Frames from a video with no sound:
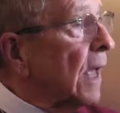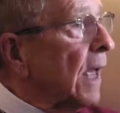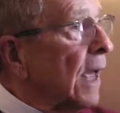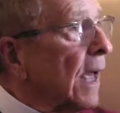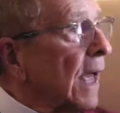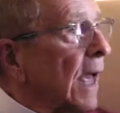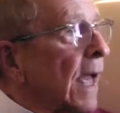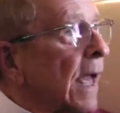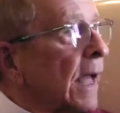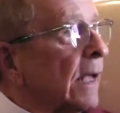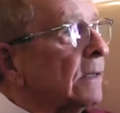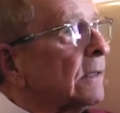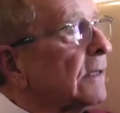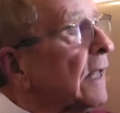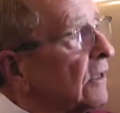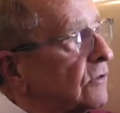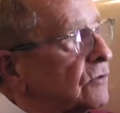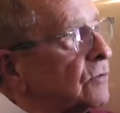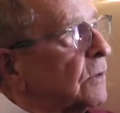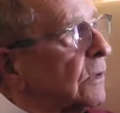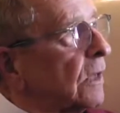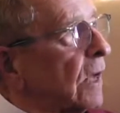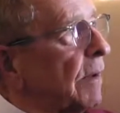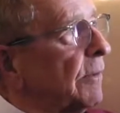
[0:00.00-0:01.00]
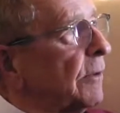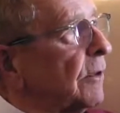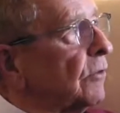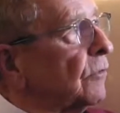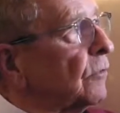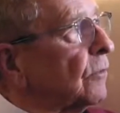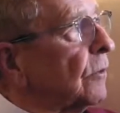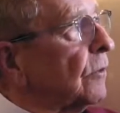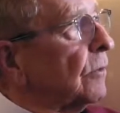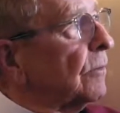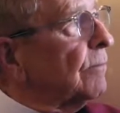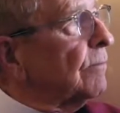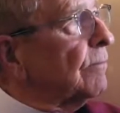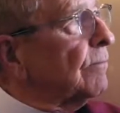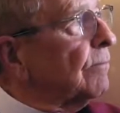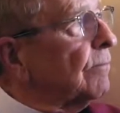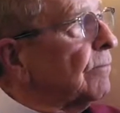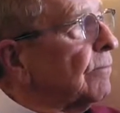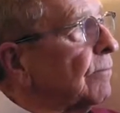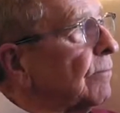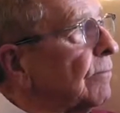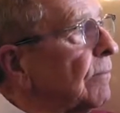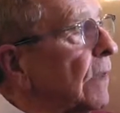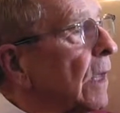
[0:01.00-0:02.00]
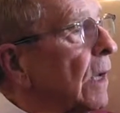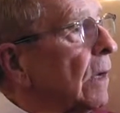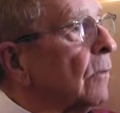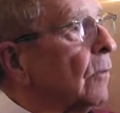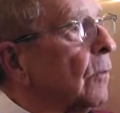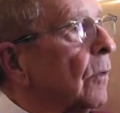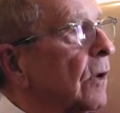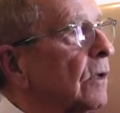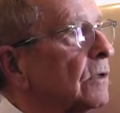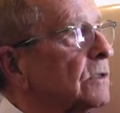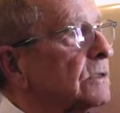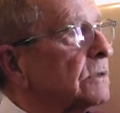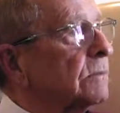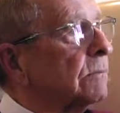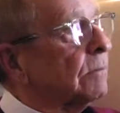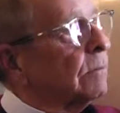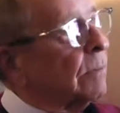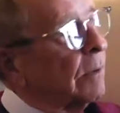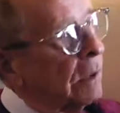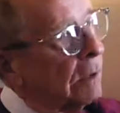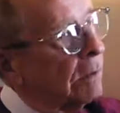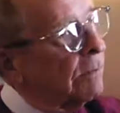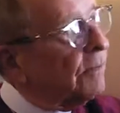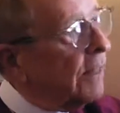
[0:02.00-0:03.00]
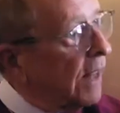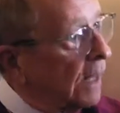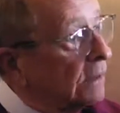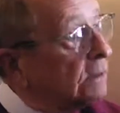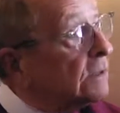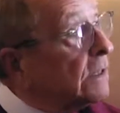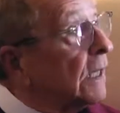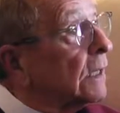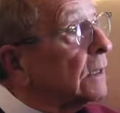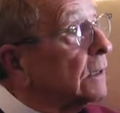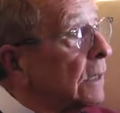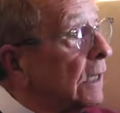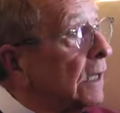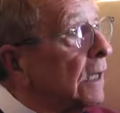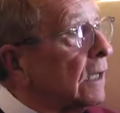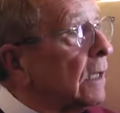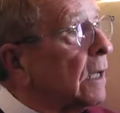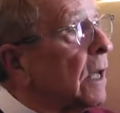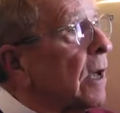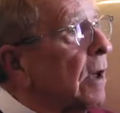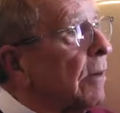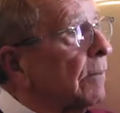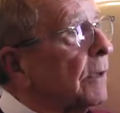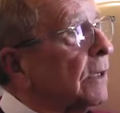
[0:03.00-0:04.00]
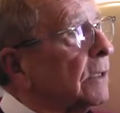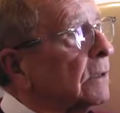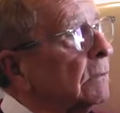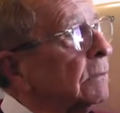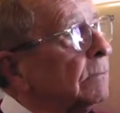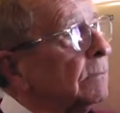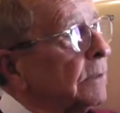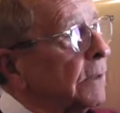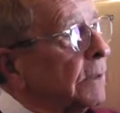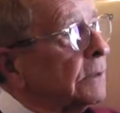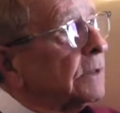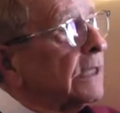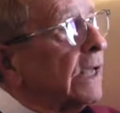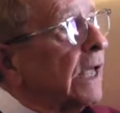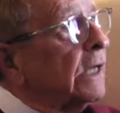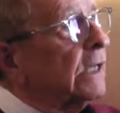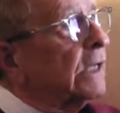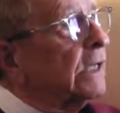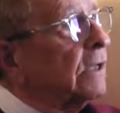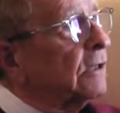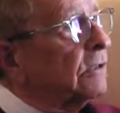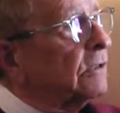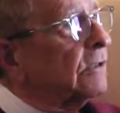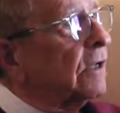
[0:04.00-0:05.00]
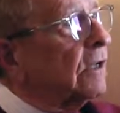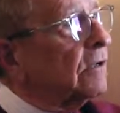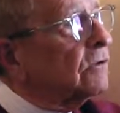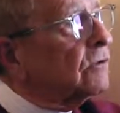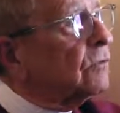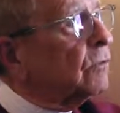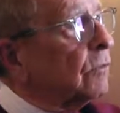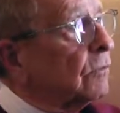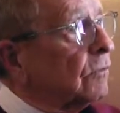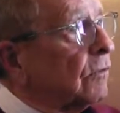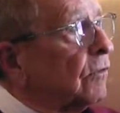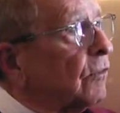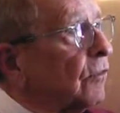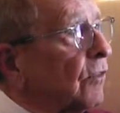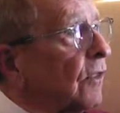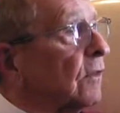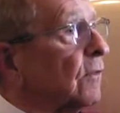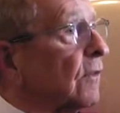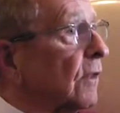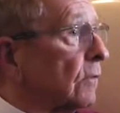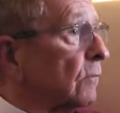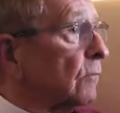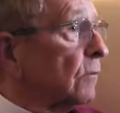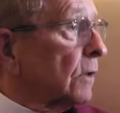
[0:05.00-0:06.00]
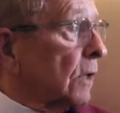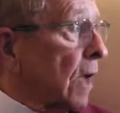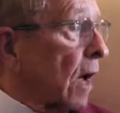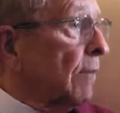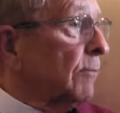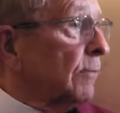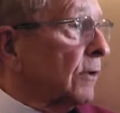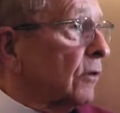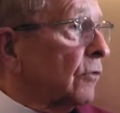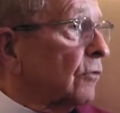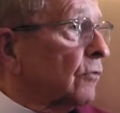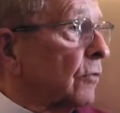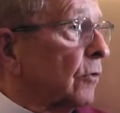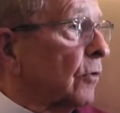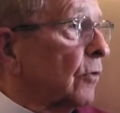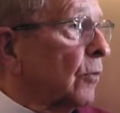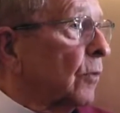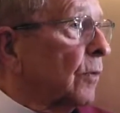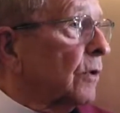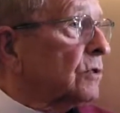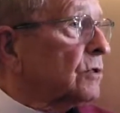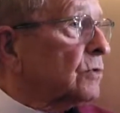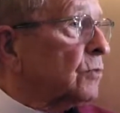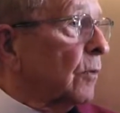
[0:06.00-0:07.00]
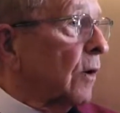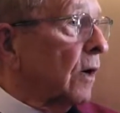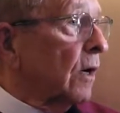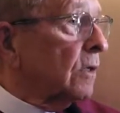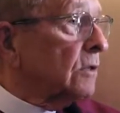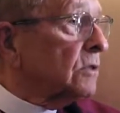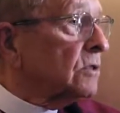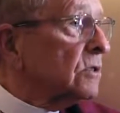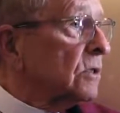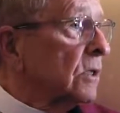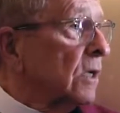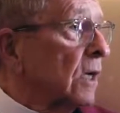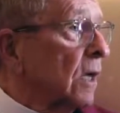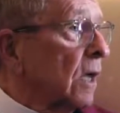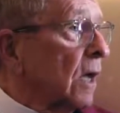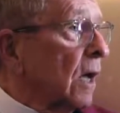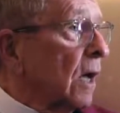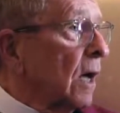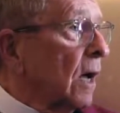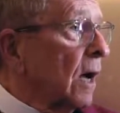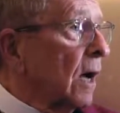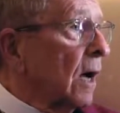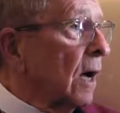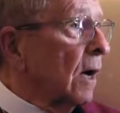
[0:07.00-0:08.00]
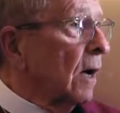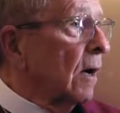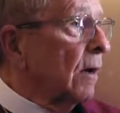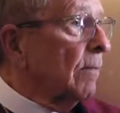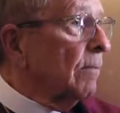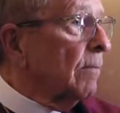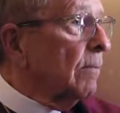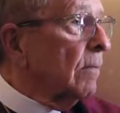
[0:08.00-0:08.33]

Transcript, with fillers: And that's what got me through was that technique, but, but getting in touch with the thing that got me through, which was um,